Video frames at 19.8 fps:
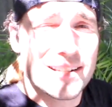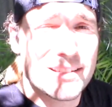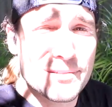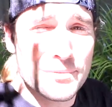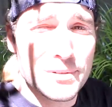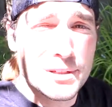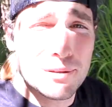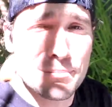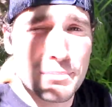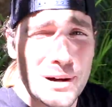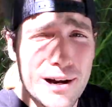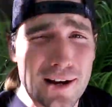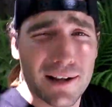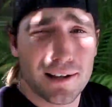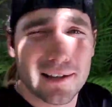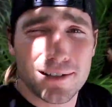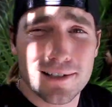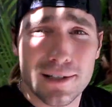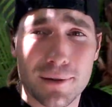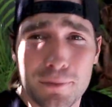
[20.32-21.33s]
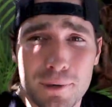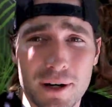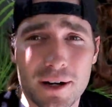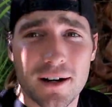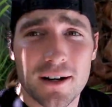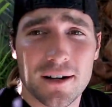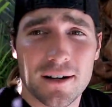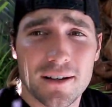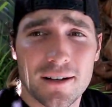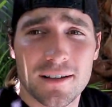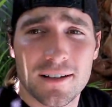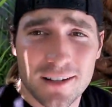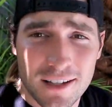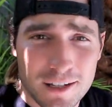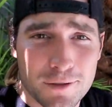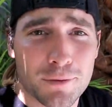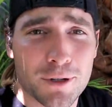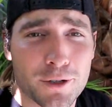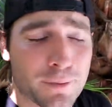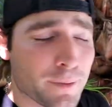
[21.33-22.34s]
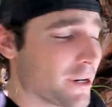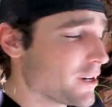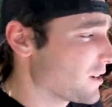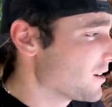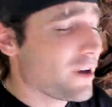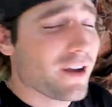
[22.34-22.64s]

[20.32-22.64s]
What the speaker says: is really bright. Let's stop right here. That's much better.